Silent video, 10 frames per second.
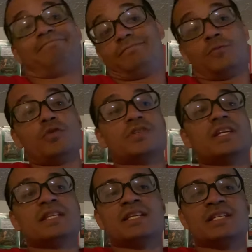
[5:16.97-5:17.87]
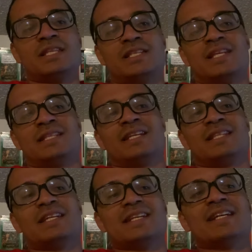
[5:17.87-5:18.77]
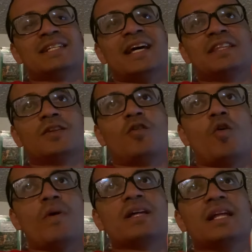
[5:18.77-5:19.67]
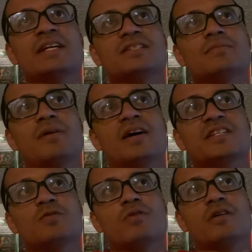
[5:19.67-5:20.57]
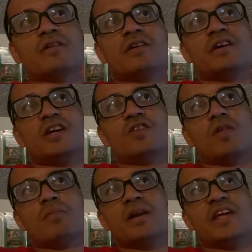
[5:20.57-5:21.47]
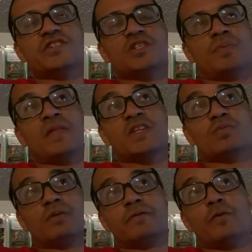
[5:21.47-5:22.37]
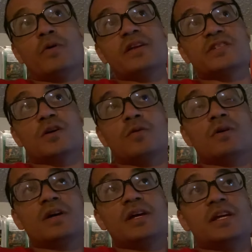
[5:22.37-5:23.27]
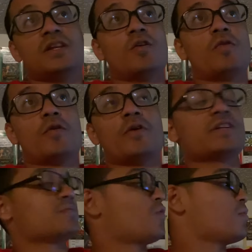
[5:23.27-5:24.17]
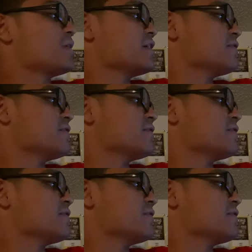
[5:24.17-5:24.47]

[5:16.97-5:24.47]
we'll see. This isn't like the lower weight classes in boxing where, you know, the money is in Japan. This is 140, so, you know, there is more money